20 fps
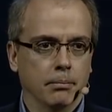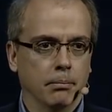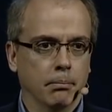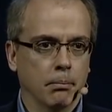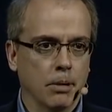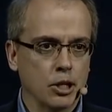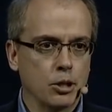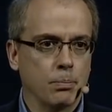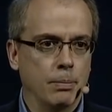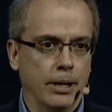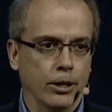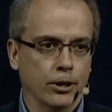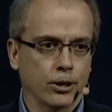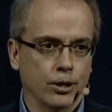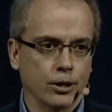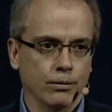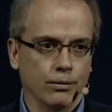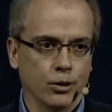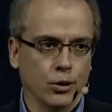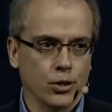much better
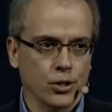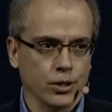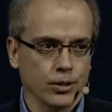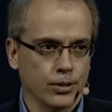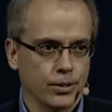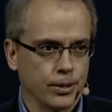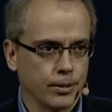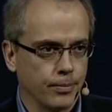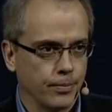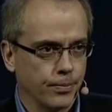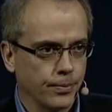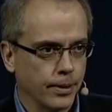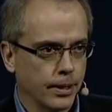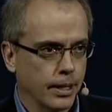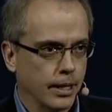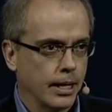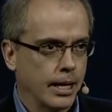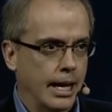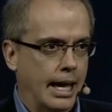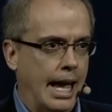conversions.
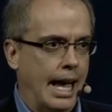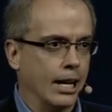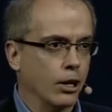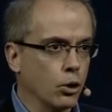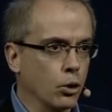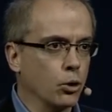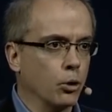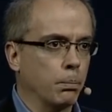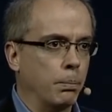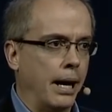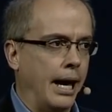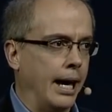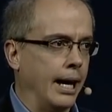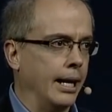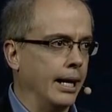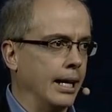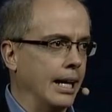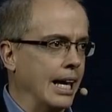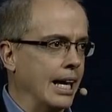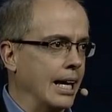And Google
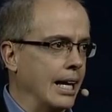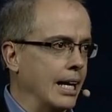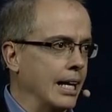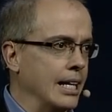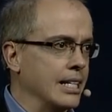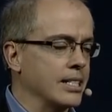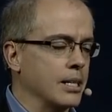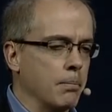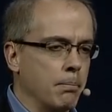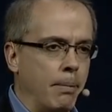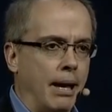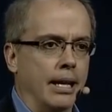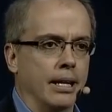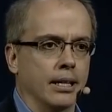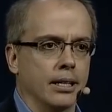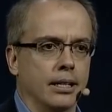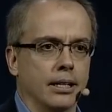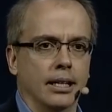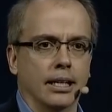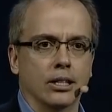Pay is
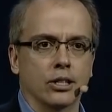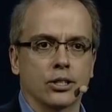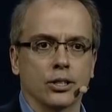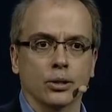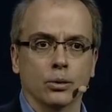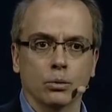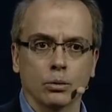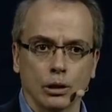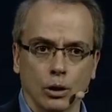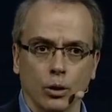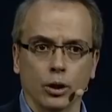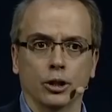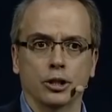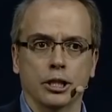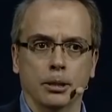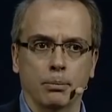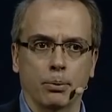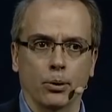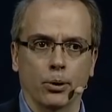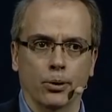embedded into
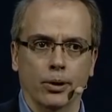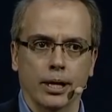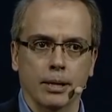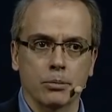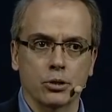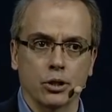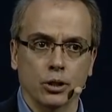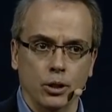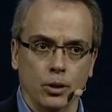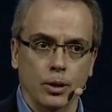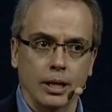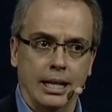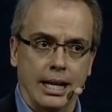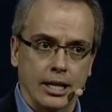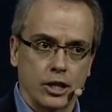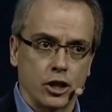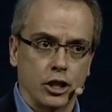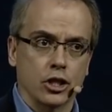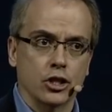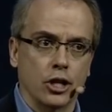loyalty programs so you can
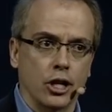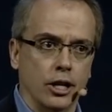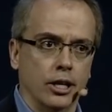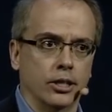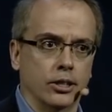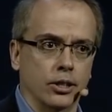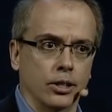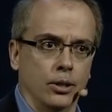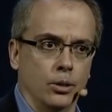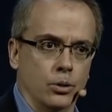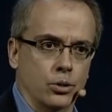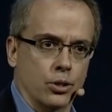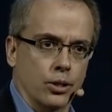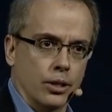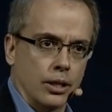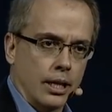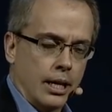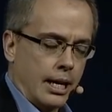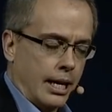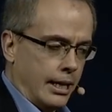actually target the
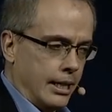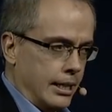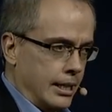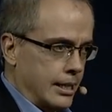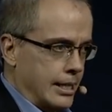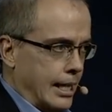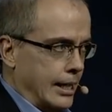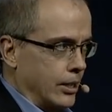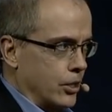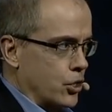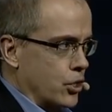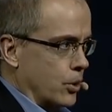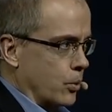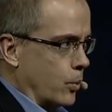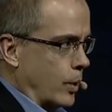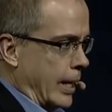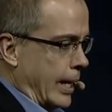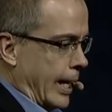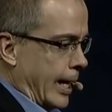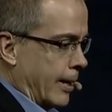user in an intelligent
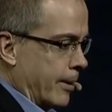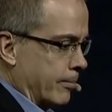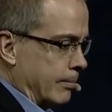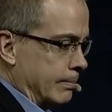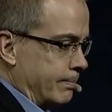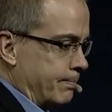way.